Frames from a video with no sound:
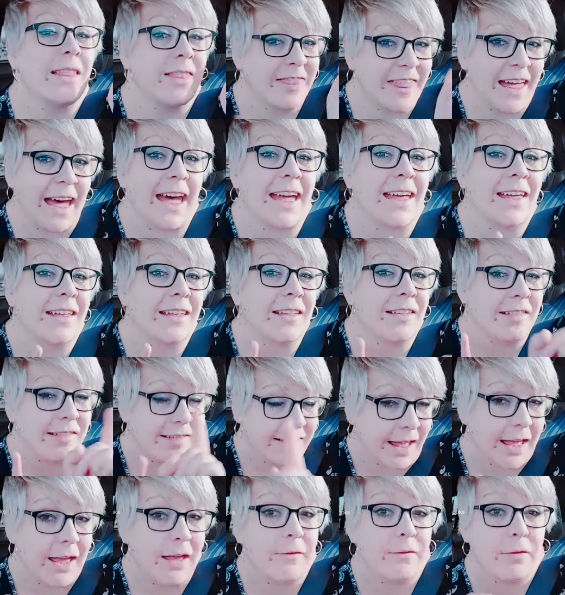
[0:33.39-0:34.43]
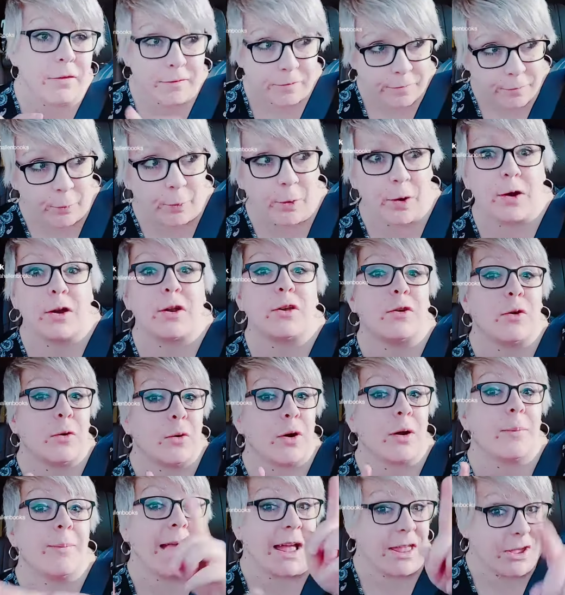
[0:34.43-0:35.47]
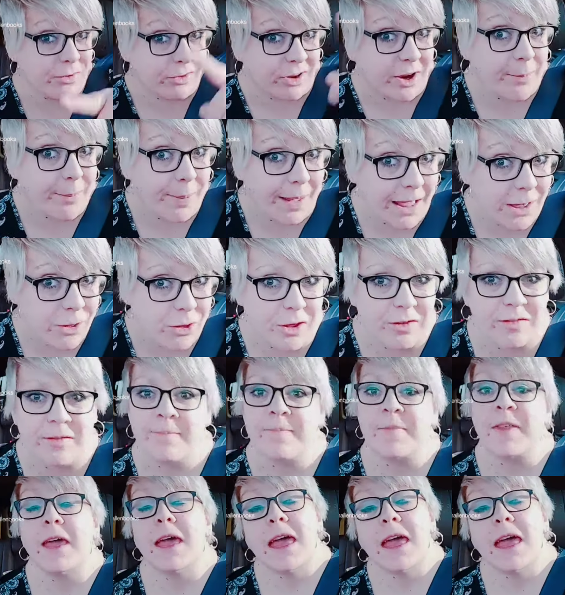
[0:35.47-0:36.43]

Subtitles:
that save for your manuscript pages.